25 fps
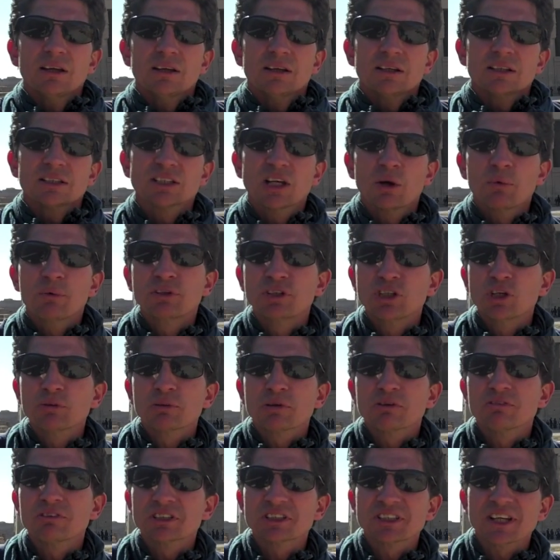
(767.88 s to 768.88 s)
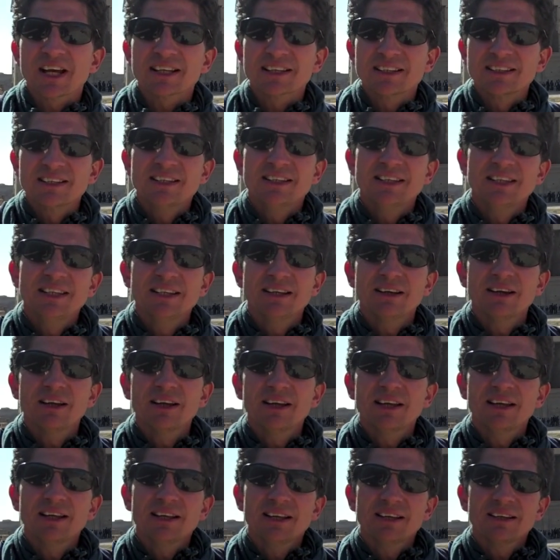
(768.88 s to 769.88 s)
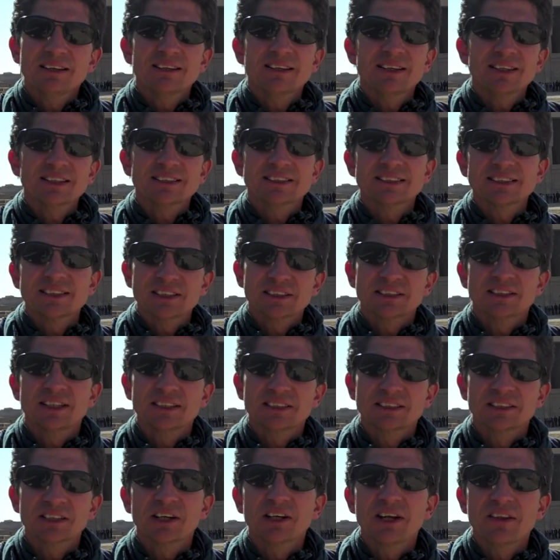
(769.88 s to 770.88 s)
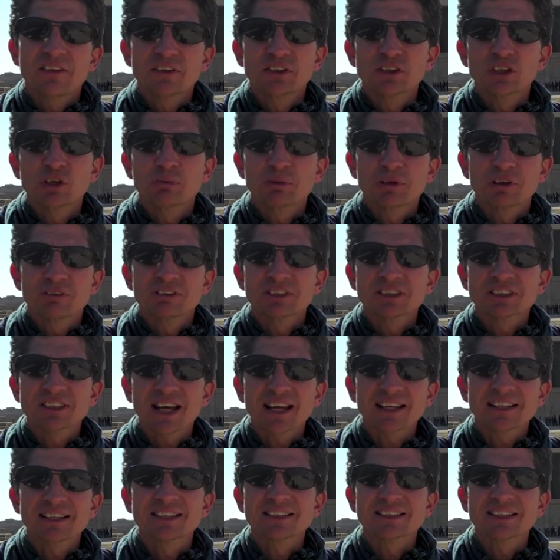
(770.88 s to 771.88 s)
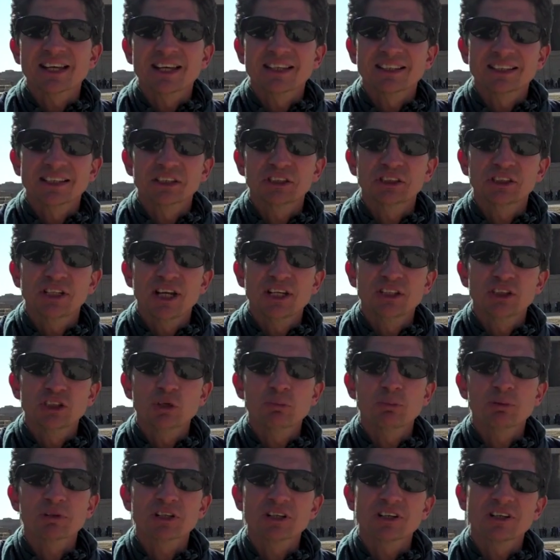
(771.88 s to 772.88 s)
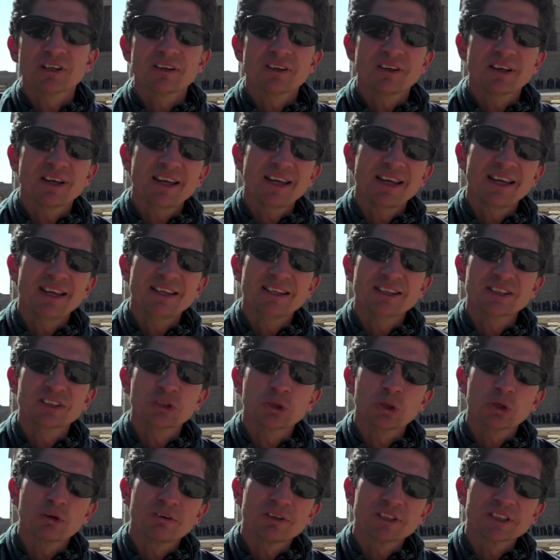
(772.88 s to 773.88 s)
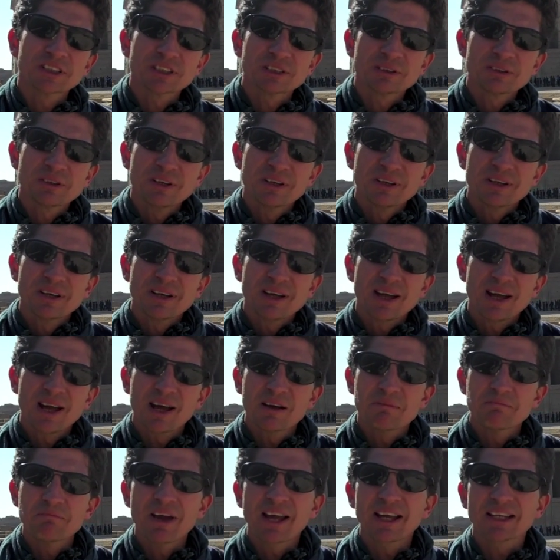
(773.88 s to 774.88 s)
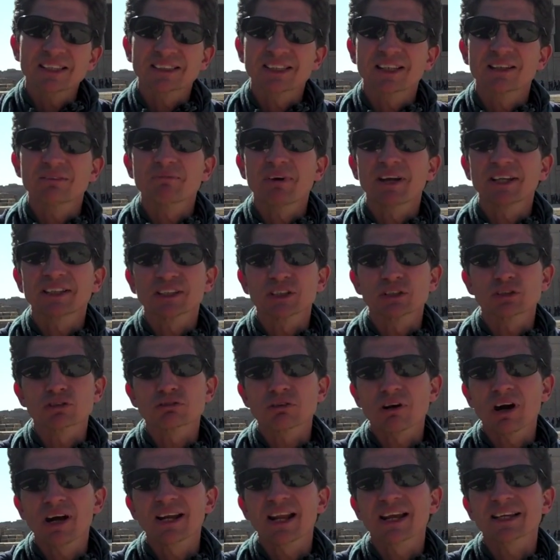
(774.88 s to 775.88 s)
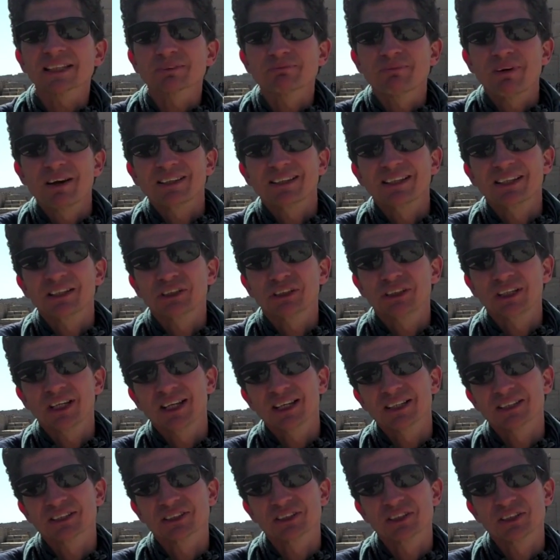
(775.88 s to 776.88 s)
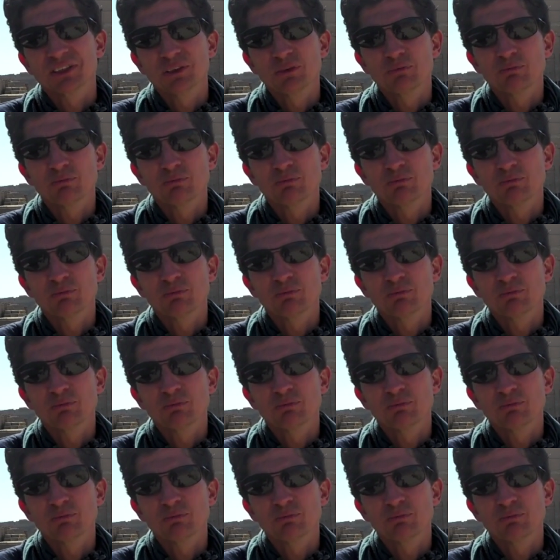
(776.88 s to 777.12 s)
So with Jupiter and Saturn, this is the journey that Jupiter and Saturn take this year. Jupiter in Taurus makes a trine aspect this year to